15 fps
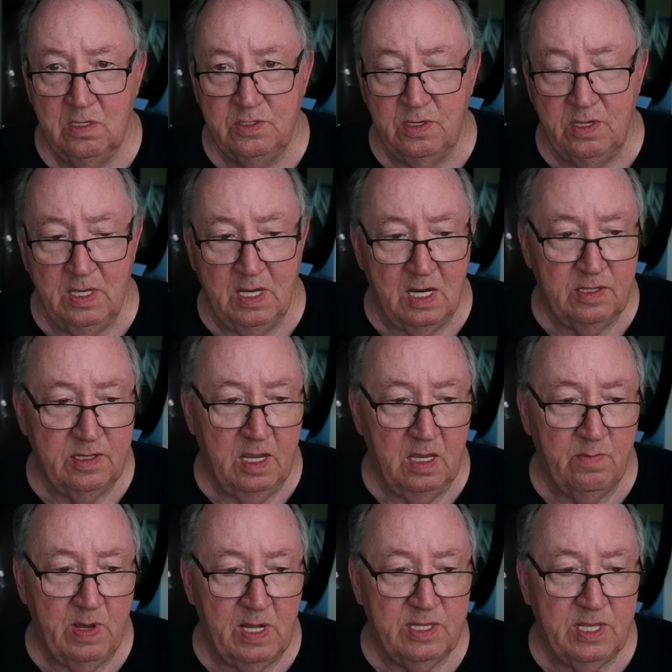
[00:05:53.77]
So you got to think
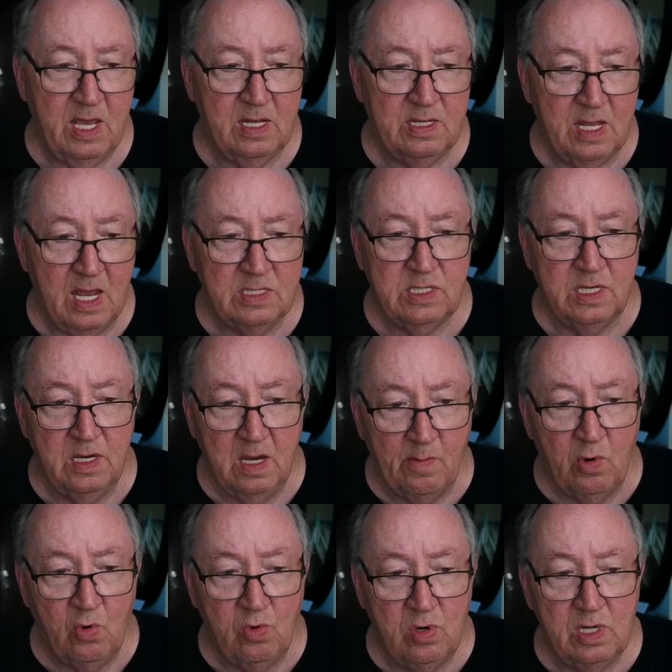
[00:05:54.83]
about that. That's the
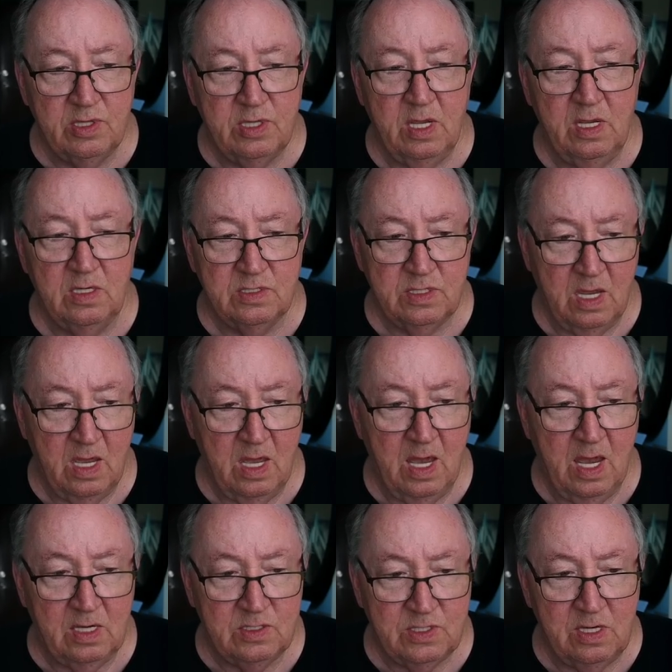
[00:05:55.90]
number one thing is
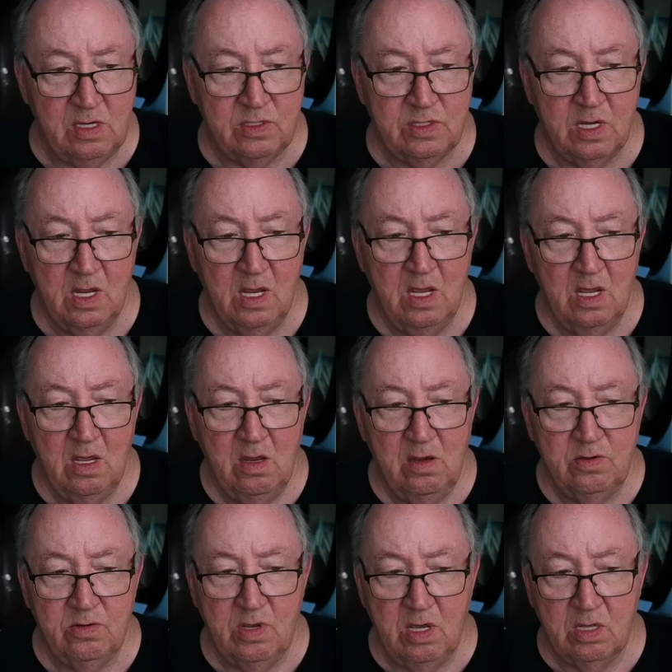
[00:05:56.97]
access
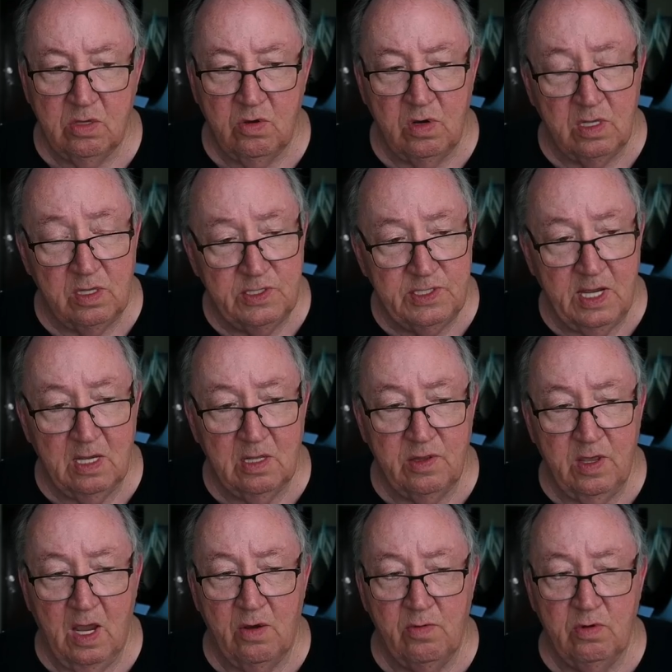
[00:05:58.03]
to health care. The second
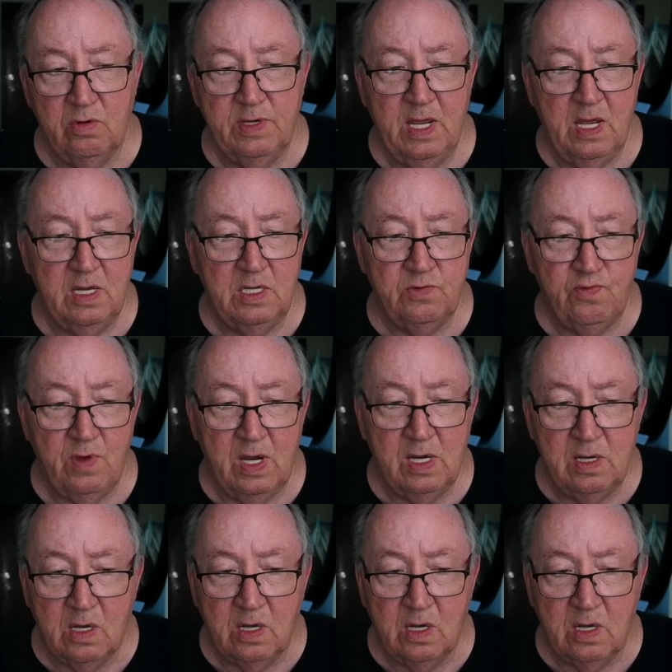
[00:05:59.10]
thing I wrote down is finding